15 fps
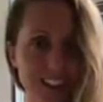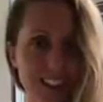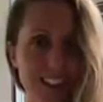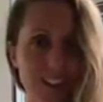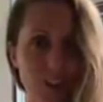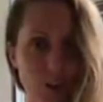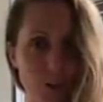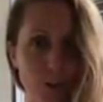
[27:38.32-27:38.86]
just
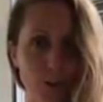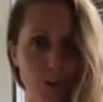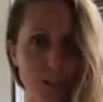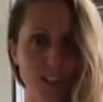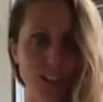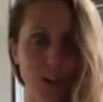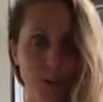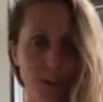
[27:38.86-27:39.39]
then, of
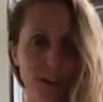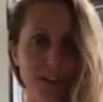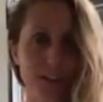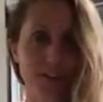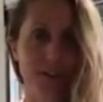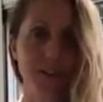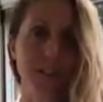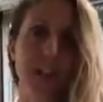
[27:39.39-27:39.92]
course. Oh my God,
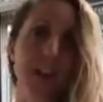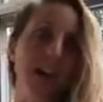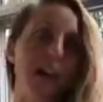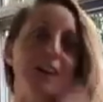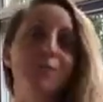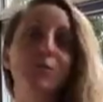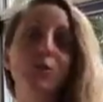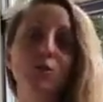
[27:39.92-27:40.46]
of course.
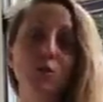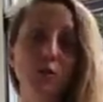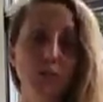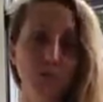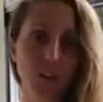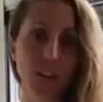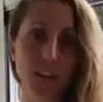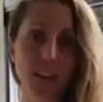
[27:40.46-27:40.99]
If you're
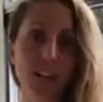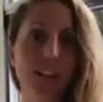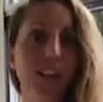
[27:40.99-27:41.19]
not feeling